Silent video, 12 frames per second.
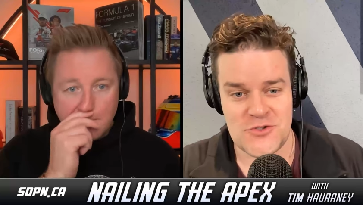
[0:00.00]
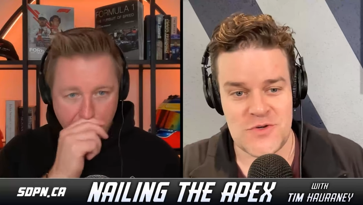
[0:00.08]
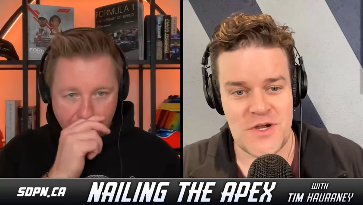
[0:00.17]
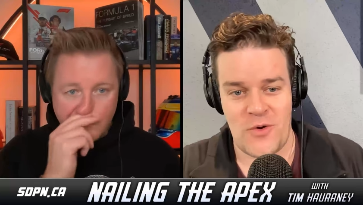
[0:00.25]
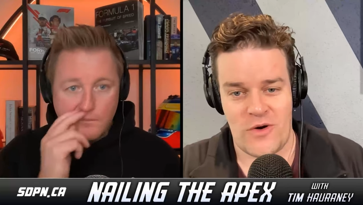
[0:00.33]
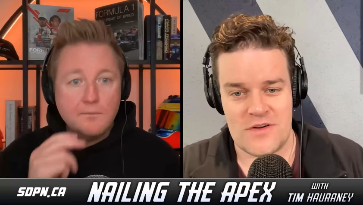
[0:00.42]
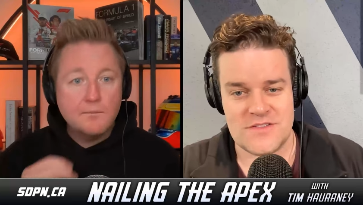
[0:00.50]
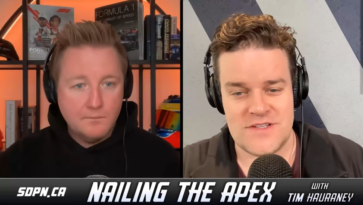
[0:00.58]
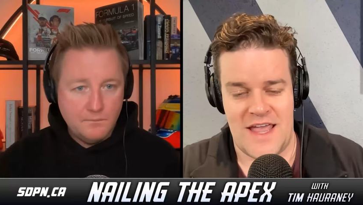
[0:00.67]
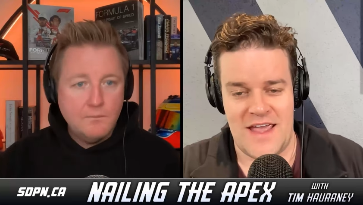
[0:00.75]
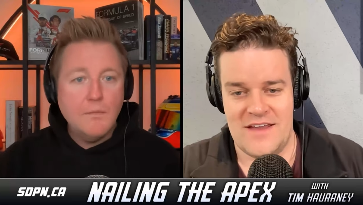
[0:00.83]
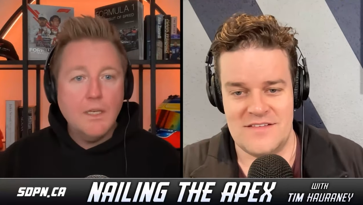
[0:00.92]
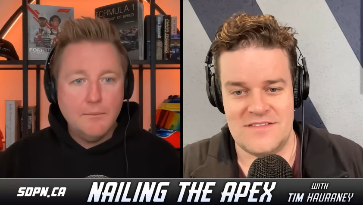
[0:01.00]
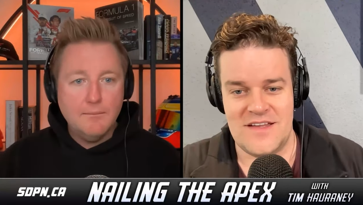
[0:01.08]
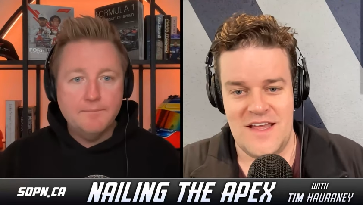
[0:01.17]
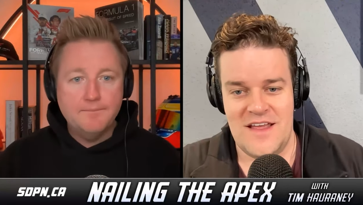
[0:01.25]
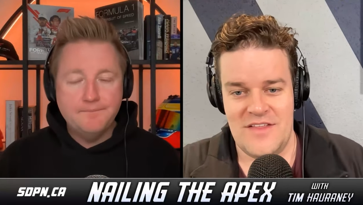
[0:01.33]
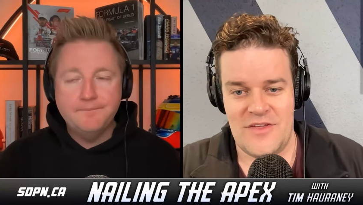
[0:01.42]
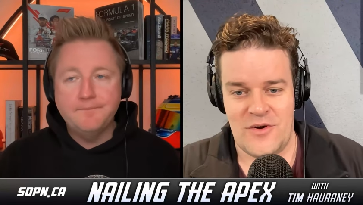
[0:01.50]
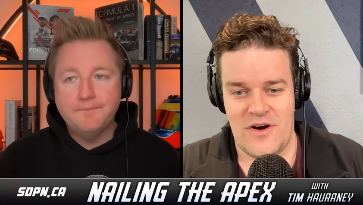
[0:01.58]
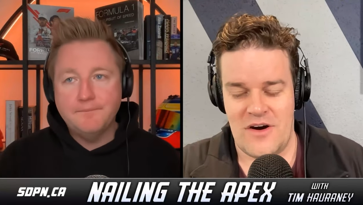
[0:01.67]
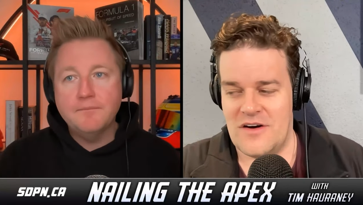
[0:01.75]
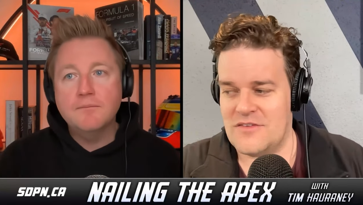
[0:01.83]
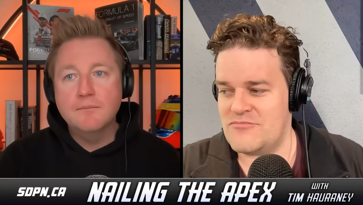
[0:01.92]
Speaker 1: a street course and yep
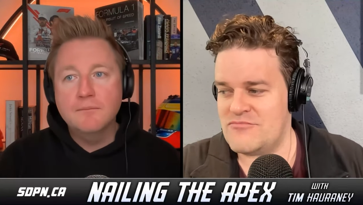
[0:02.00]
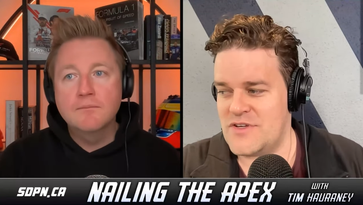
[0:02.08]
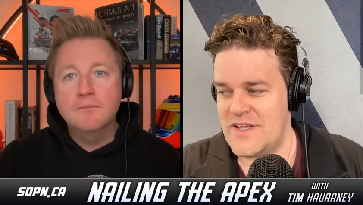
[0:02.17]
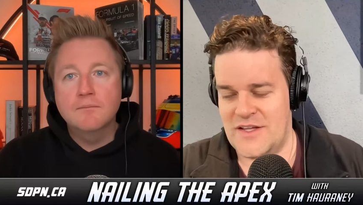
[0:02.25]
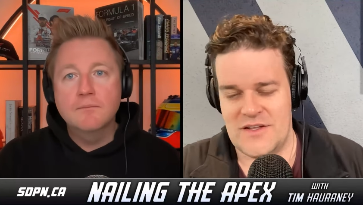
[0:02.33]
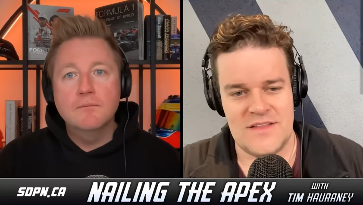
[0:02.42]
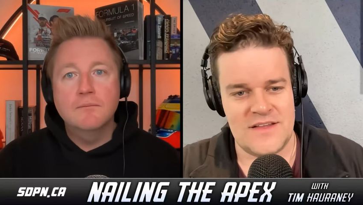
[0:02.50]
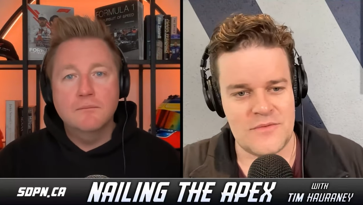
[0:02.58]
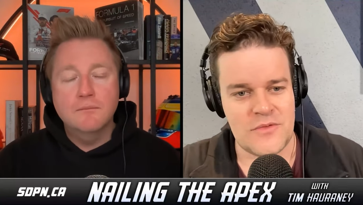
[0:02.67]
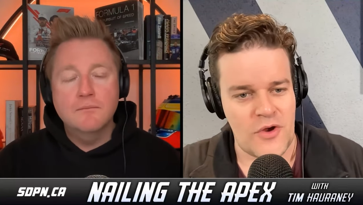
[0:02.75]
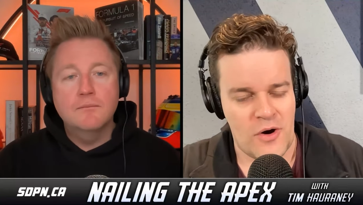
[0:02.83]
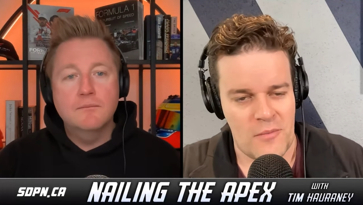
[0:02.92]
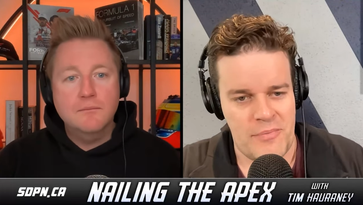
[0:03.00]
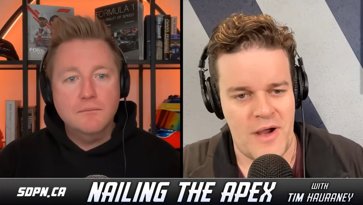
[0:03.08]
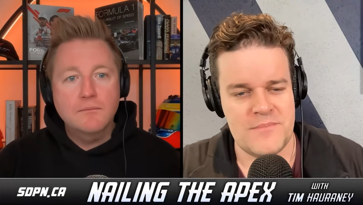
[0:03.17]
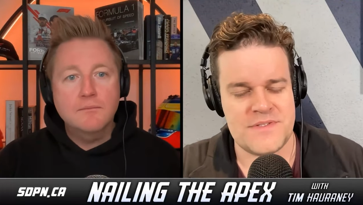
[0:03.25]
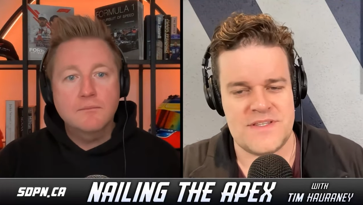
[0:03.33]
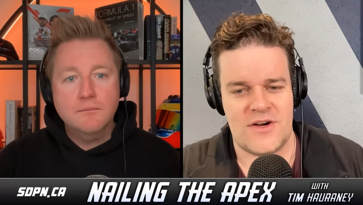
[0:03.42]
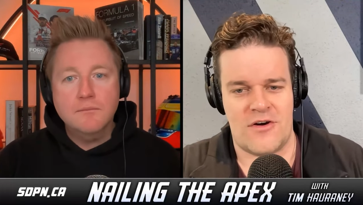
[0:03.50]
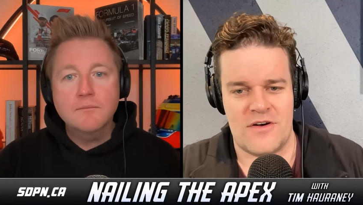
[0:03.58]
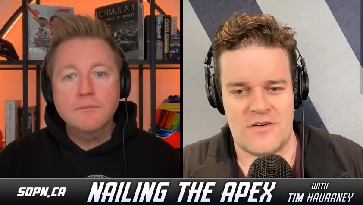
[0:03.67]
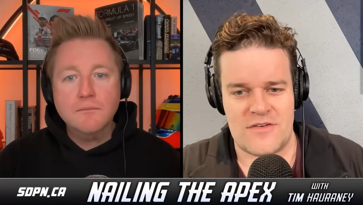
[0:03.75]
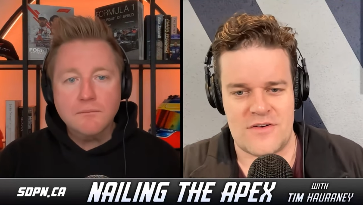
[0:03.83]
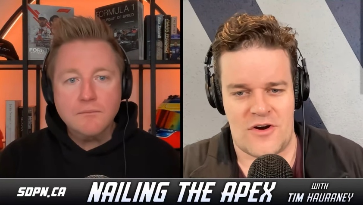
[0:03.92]
there are there are bumps, there
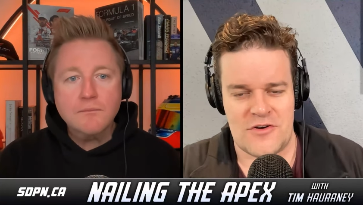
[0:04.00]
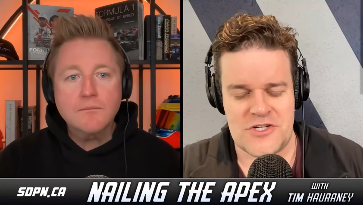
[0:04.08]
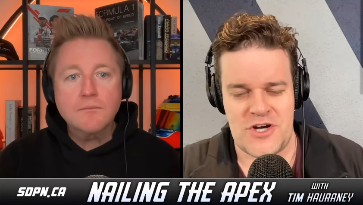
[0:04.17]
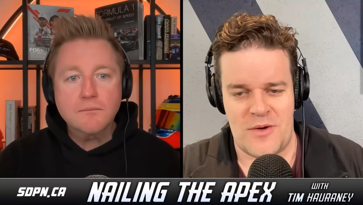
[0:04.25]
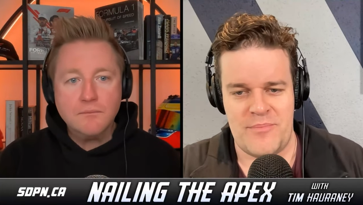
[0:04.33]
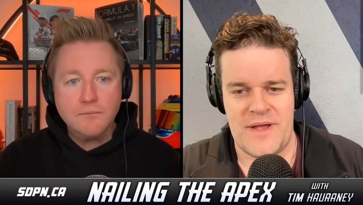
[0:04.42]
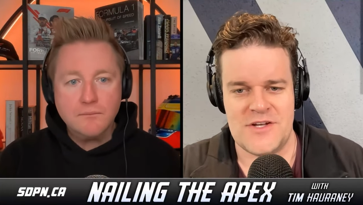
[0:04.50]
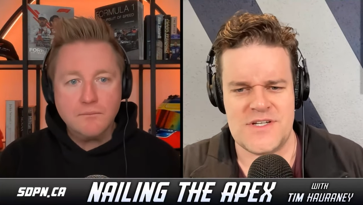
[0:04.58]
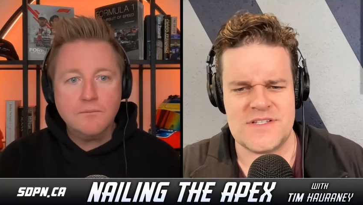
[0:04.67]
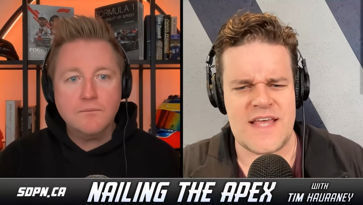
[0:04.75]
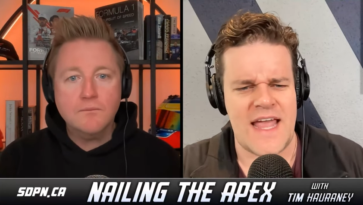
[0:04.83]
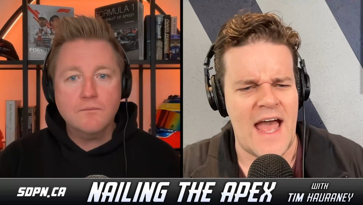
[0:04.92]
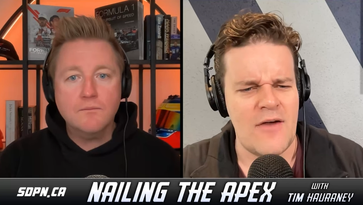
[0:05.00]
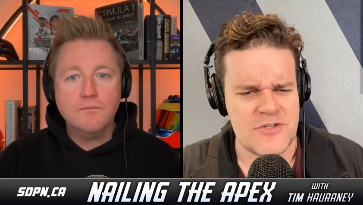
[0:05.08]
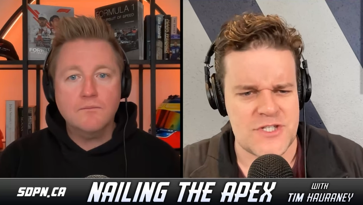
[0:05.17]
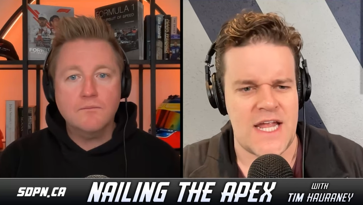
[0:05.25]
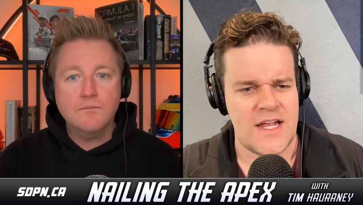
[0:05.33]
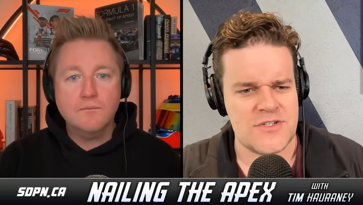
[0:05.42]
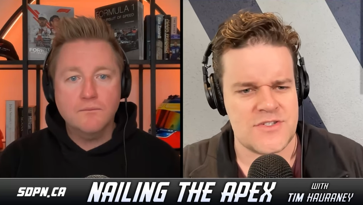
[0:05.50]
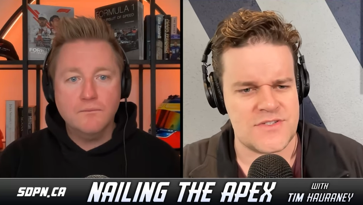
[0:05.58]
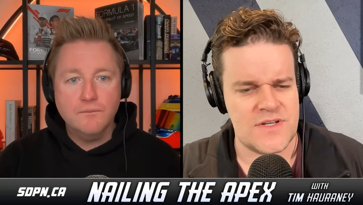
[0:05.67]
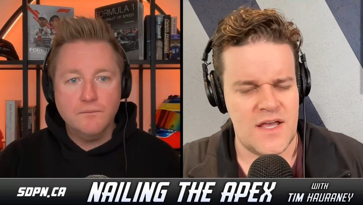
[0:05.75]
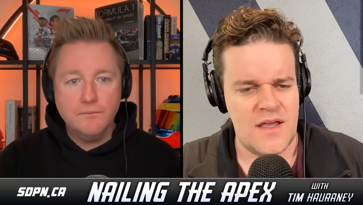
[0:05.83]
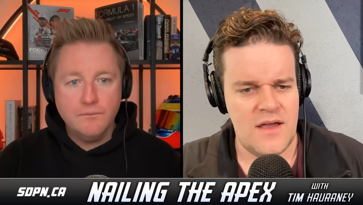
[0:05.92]
are, are sharp edges. They have
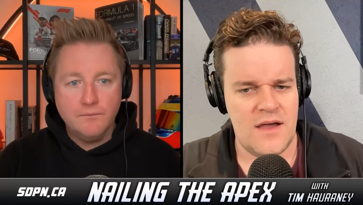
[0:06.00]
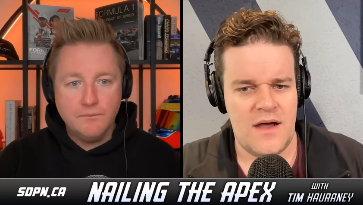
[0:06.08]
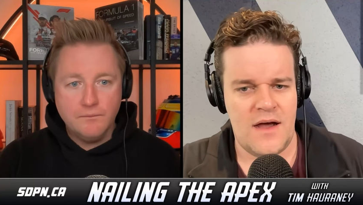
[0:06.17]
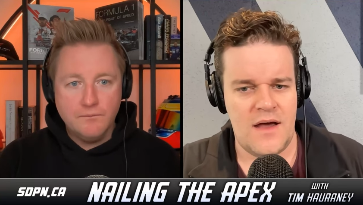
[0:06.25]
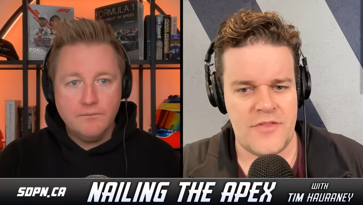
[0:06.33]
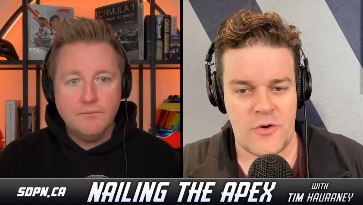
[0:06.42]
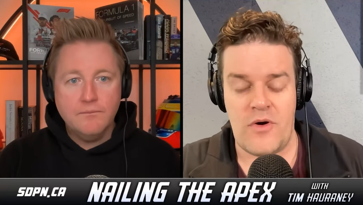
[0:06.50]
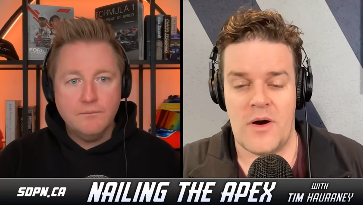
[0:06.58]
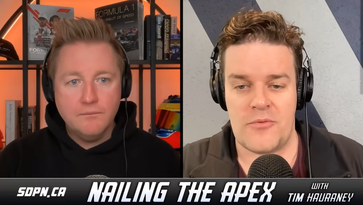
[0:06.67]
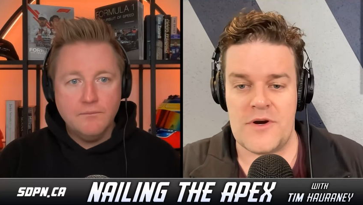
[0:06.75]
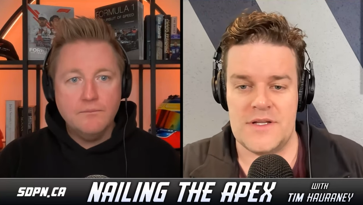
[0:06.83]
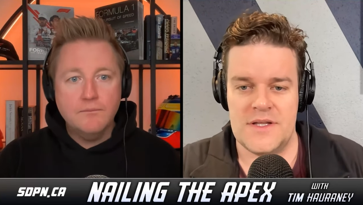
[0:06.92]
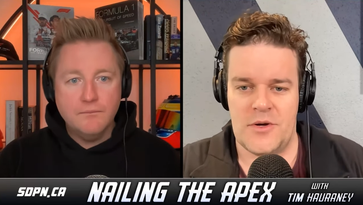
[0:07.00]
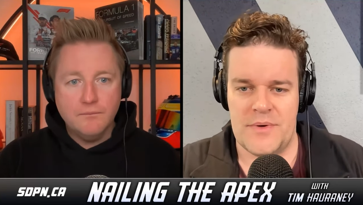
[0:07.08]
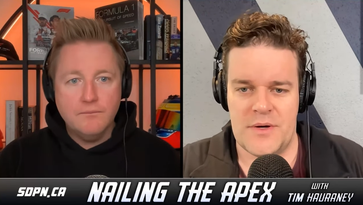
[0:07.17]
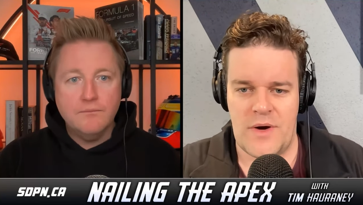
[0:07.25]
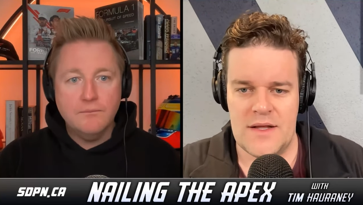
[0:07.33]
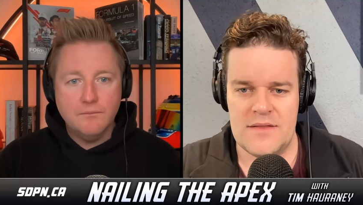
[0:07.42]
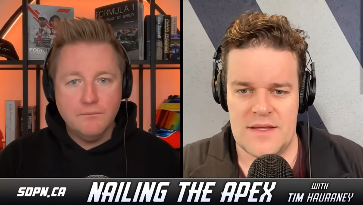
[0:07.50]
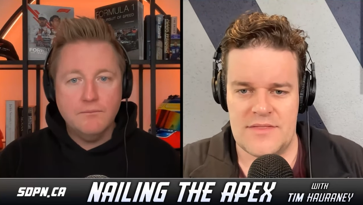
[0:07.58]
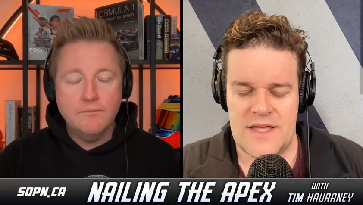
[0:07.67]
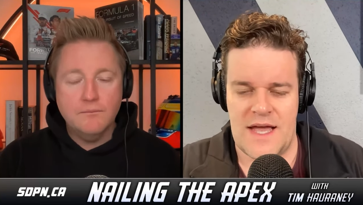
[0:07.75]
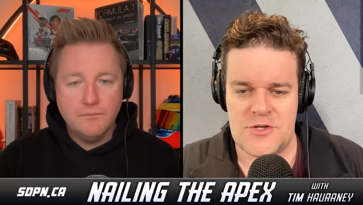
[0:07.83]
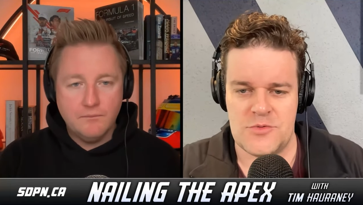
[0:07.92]
changed uh, the Grand Prix a little bit, right?
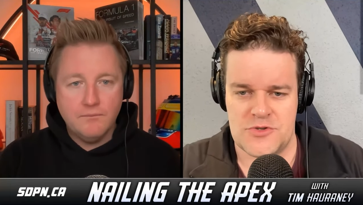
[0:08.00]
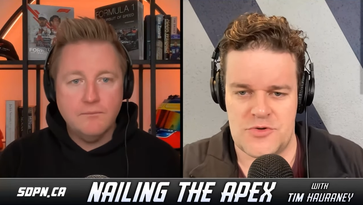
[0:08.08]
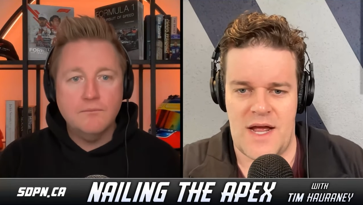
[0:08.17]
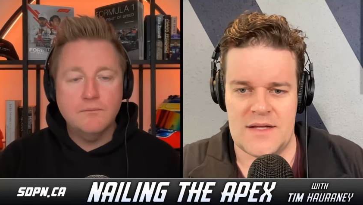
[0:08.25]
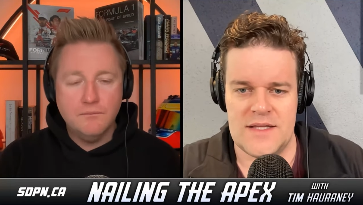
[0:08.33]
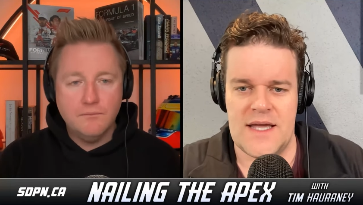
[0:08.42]
Like the actual track